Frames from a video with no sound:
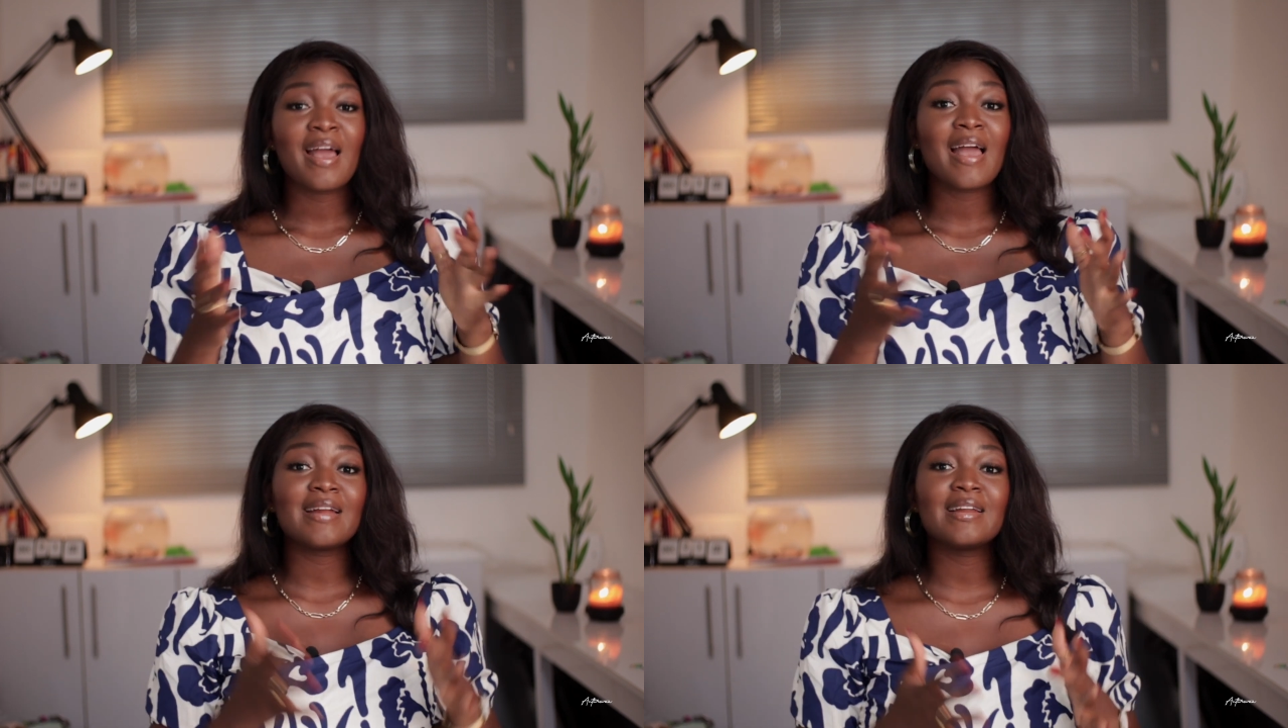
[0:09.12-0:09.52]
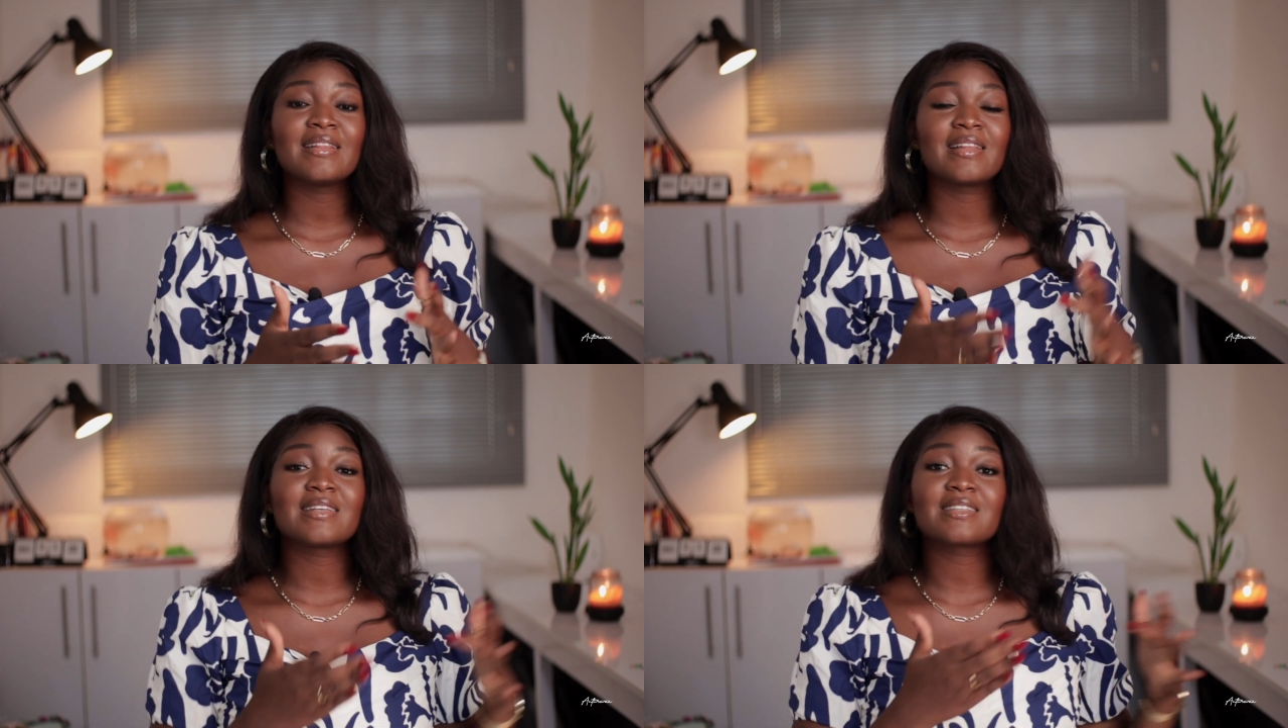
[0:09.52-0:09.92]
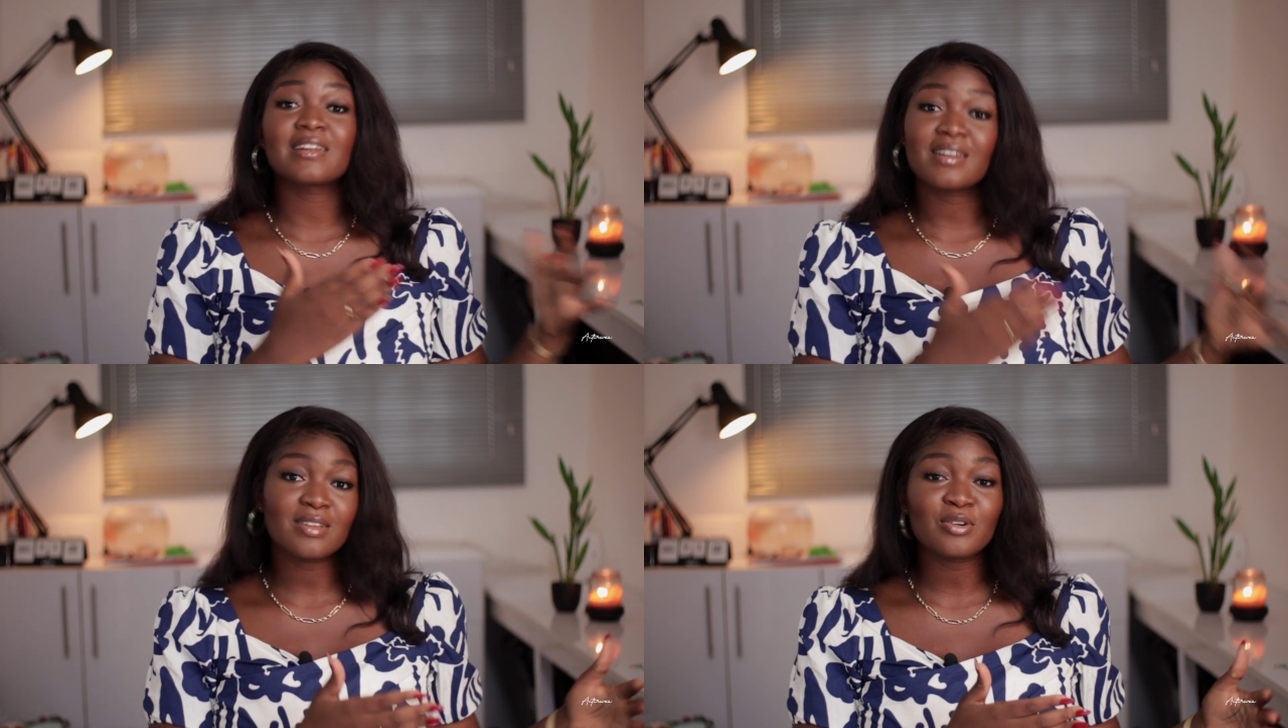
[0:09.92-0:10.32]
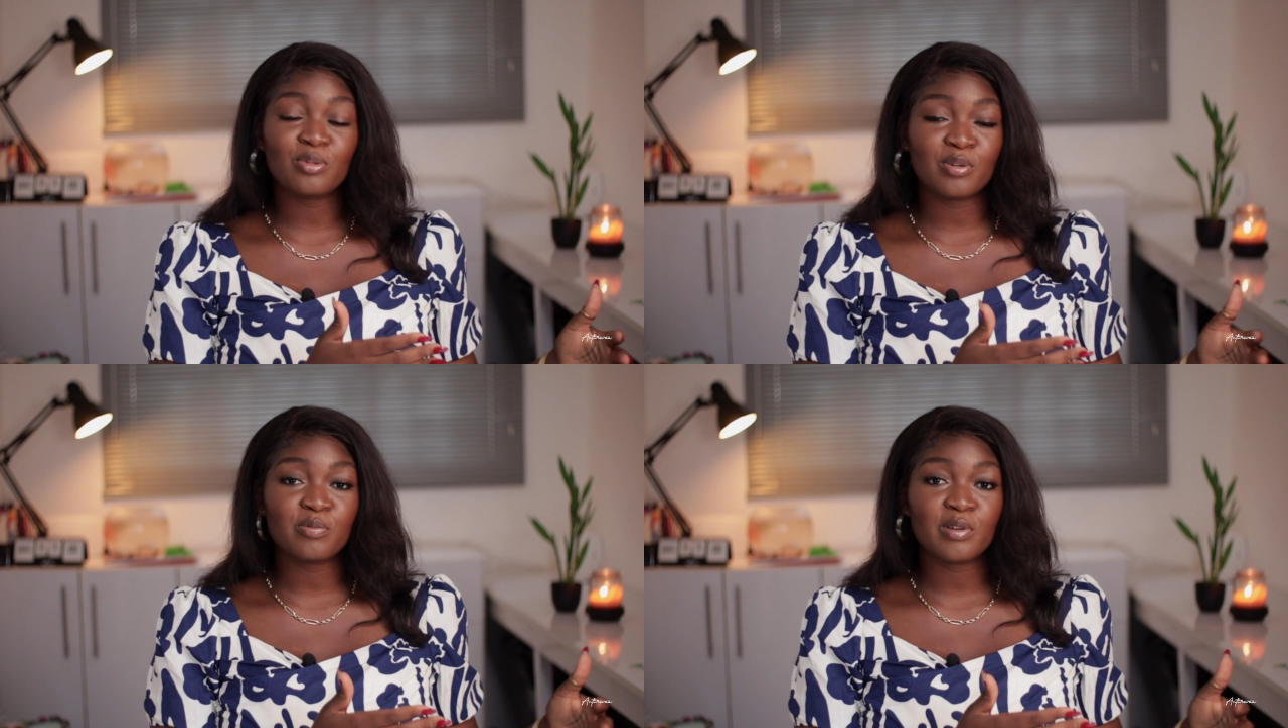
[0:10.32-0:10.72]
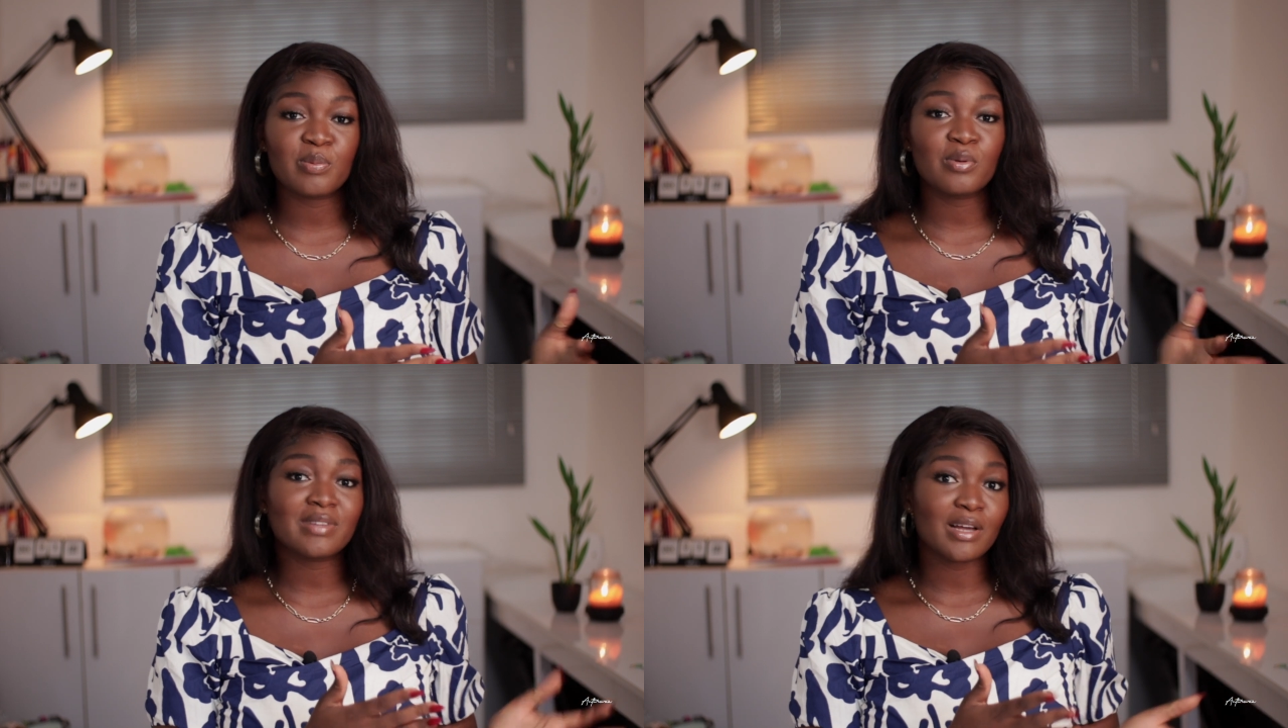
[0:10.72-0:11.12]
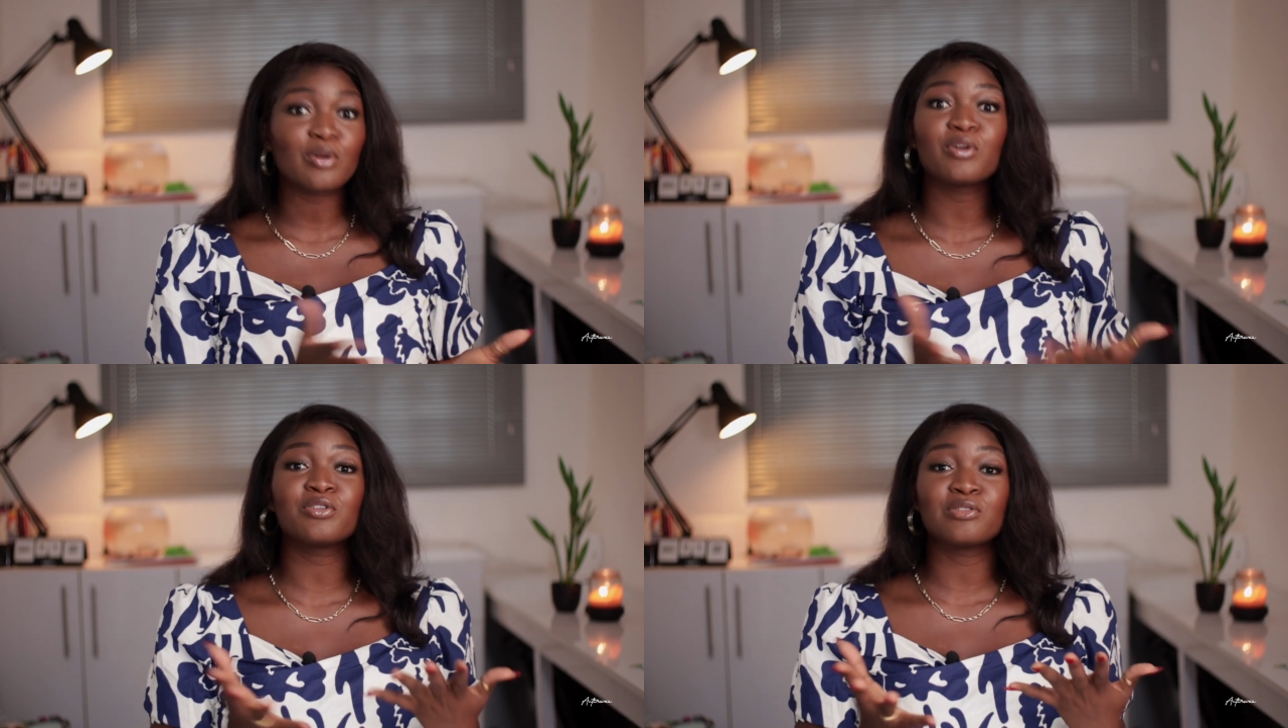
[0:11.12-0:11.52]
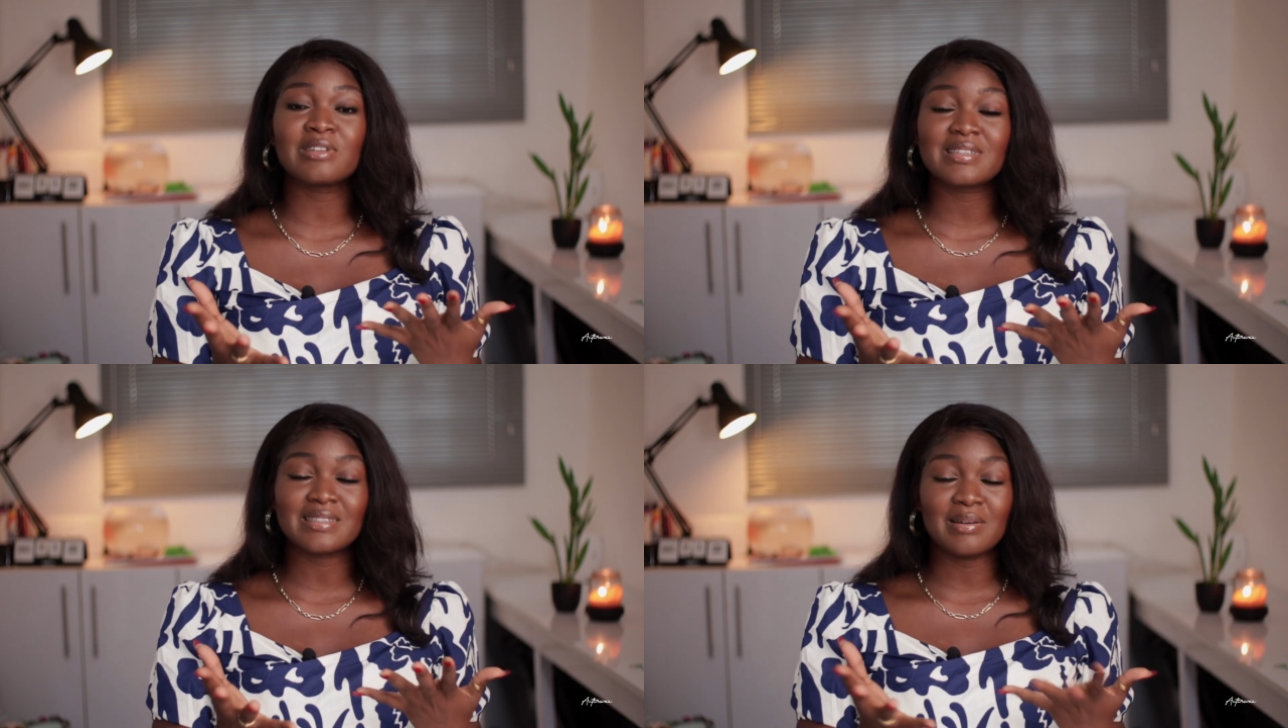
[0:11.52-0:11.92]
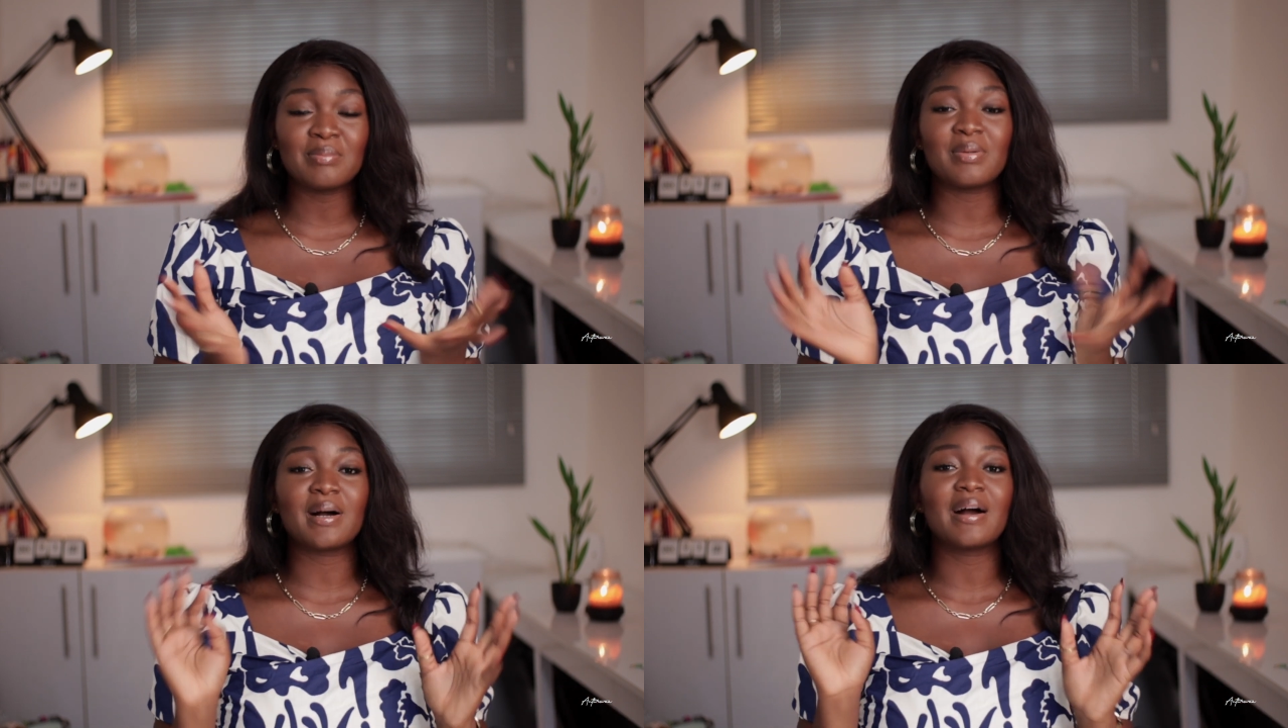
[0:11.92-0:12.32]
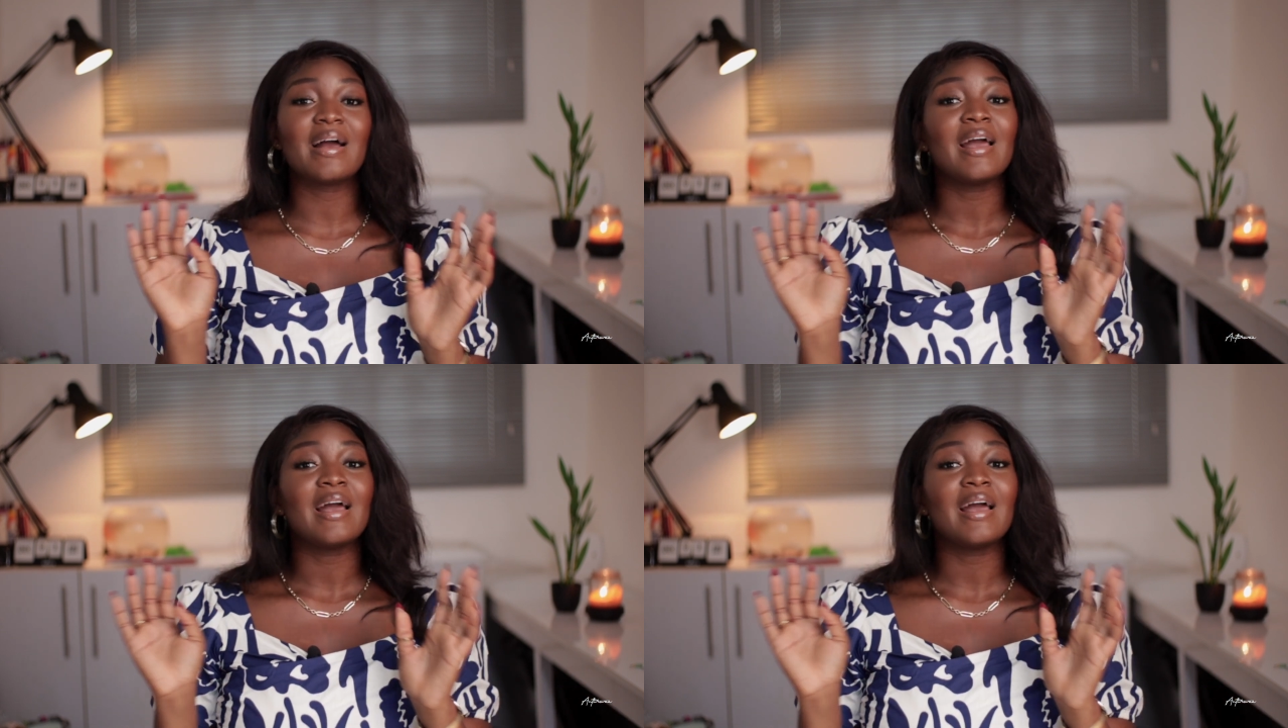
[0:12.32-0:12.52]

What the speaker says: And then there's another group of people that go through December